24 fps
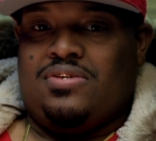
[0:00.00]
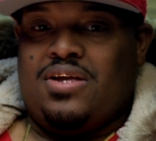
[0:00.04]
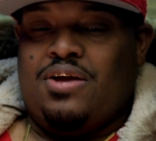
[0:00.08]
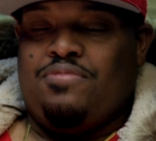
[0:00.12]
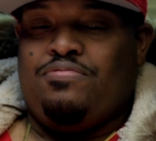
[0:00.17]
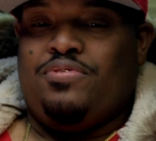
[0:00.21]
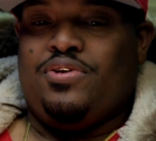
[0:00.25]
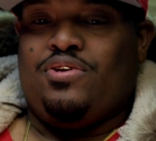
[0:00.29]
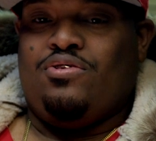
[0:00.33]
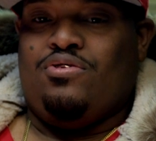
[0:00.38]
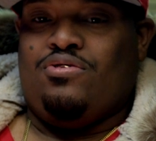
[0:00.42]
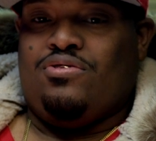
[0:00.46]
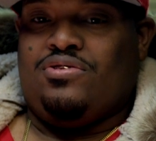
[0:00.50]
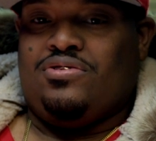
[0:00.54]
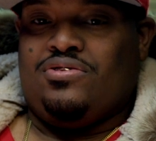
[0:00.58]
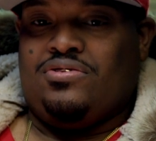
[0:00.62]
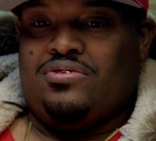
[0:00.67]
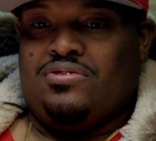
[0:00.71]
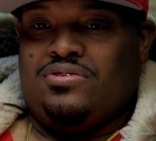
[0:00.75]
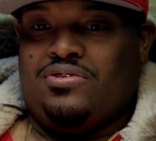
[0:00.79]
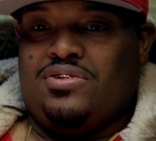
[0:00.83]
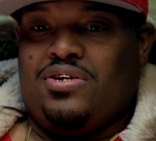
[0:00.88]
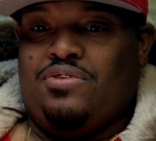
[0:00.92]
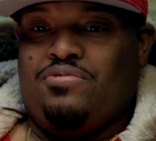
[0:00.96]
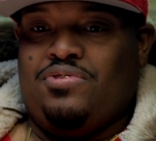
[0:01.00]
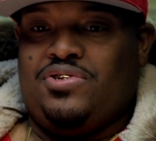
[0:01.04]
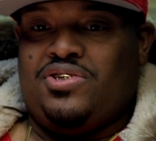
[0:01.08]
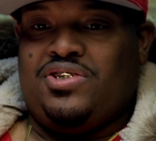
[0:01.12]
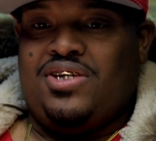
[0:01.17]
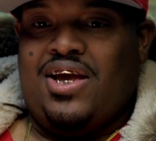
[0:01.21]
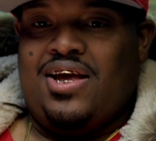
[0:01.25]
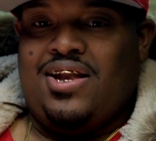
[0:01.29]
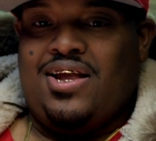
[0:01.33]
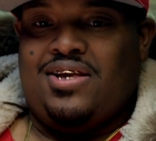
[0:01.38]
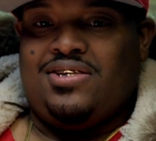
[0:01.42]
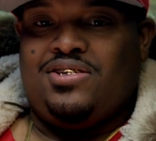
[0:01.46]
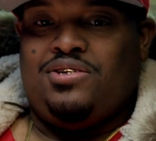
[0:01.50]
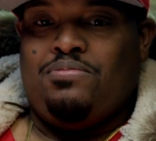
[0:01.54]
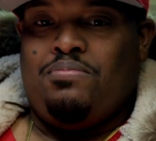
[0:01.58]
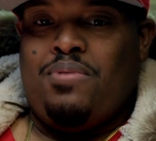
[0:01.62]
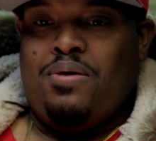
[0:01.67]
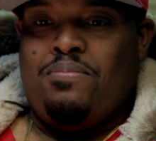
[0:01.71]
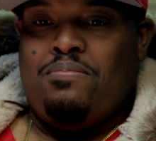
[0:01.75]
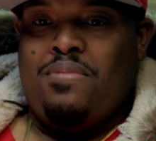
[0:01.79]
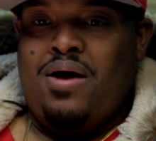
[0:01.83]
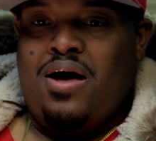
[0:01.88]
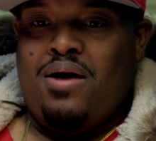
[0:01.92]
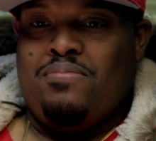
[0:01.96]
definitely gonna give a shout out to
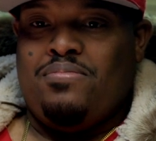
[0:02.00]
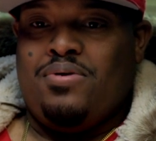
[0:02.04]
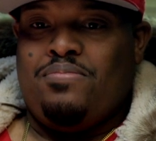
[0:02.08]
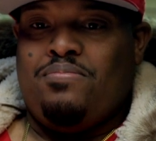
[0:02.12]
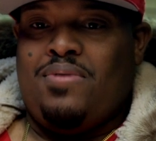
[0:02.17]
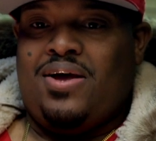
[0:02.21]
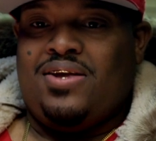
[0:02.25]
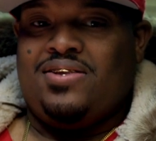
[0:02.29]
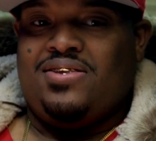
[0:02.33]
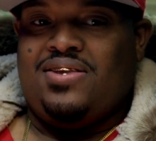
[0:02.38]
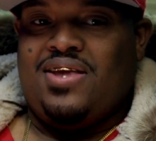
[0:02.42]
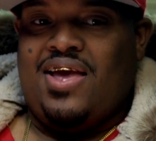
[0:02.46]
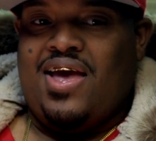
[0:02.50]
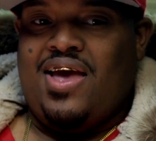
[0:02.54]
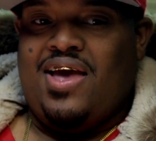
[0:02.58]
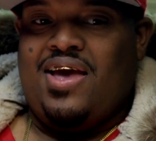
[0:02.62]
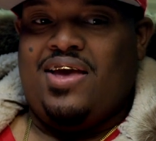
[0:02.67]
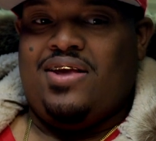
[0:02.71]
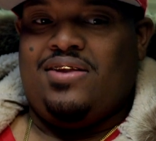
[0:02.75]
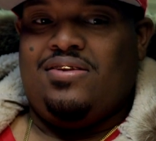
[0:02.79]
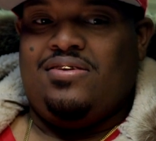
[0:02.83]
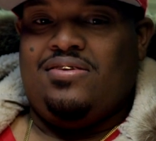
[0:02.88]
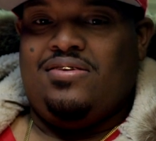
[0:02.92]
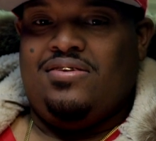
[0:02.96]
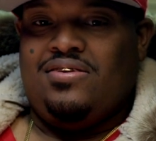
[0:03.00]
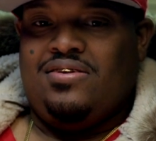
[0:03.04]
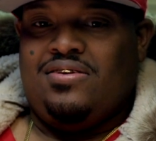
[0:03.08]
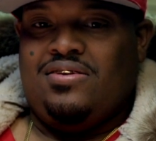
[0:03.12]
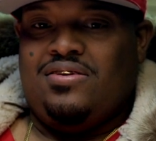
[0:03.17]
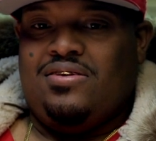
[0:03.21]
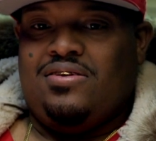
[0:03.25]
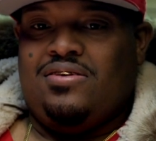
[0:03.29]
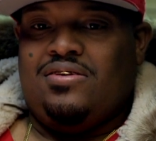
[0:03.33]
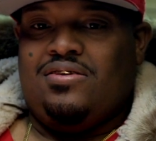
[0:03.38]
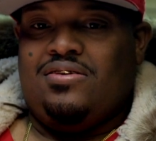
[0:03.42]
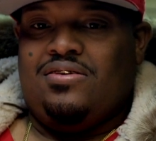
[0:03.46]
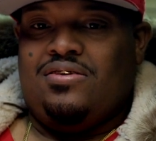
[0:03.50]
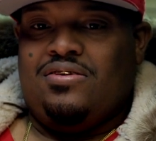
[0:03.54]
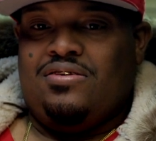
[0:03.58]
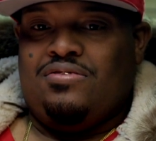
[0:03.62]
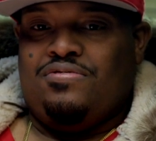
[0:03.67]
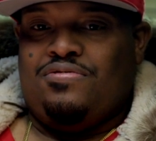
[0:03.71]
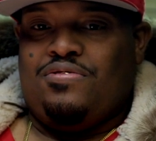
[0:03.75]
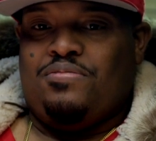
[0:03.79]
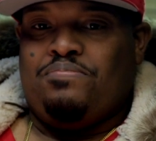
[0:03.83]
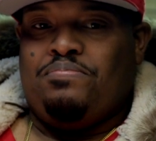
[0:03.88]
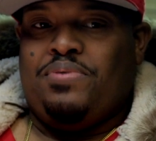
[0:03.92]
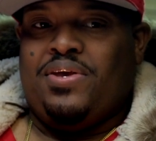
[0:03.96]
my mom and my dad
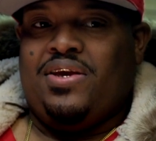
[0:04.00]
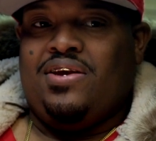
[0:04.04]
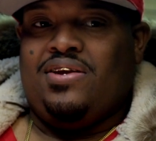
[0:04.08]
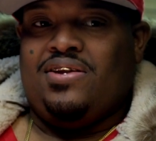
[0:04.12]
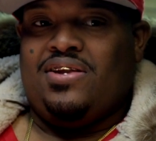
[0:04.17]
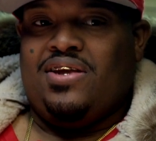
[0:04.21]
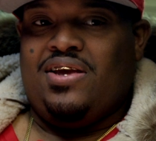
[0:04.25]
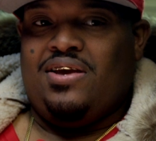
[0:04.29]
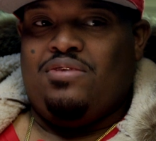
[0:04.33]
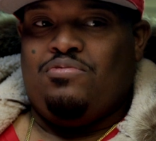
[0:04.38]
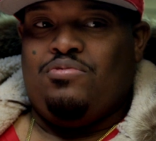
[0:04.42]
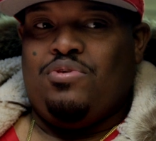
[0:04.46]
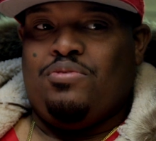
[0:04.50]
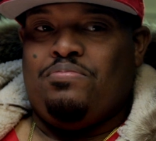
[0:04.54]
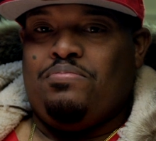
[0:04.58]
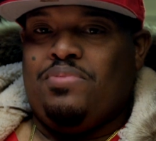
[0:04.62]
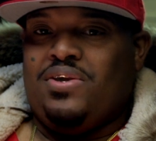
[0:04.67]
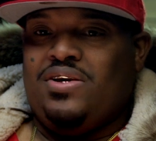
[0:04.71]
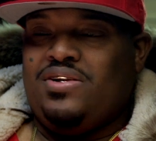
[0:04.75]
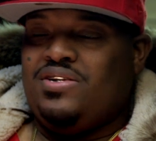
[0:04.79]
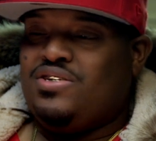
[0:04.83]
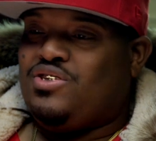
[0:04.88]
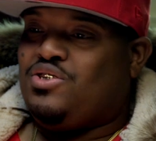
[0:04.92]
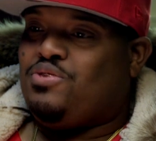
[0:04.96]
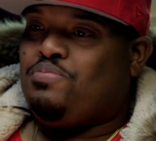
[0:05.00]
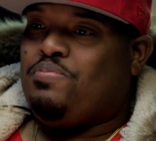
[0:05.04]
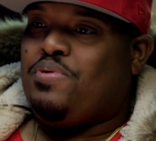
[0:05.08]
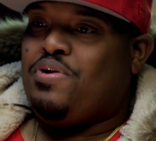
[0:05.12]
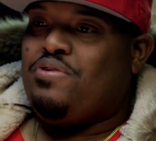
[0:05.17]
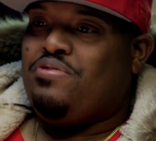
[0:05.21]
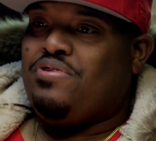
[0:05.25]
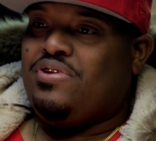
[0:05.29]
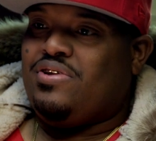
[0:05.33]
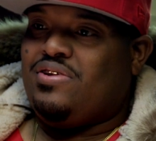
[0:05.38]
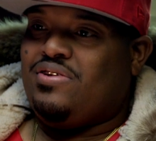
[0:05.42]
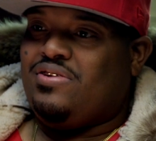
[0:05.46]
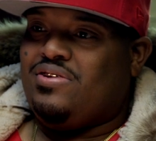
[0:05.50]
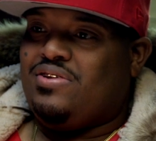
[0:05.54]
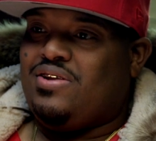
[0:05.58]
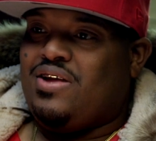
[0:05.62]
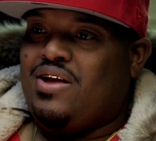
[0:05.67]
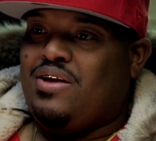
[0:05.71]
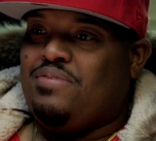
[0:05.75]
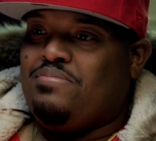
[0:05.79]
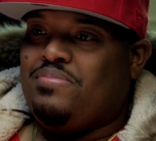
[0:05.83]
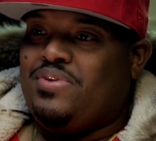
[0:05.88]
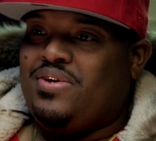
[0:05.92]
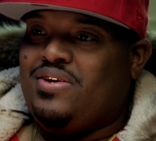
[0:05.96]
for being there with me in the spirit. You
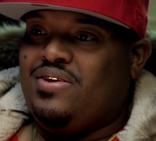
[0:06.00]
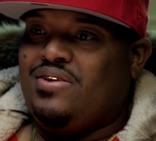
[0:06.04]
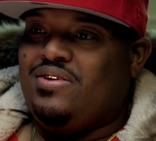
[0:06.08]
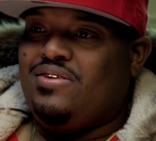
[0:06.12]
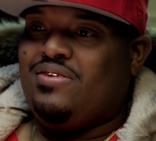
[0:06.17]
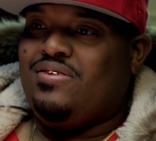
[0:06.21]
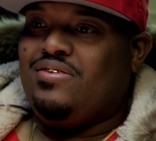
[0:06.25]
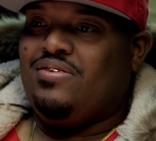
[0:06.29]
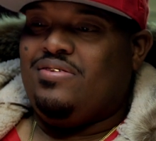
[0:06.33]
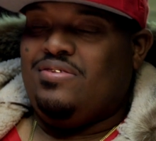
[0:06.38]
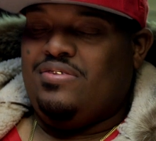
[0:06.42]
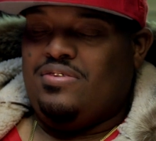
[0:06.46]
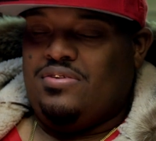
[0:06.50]
know what I mean?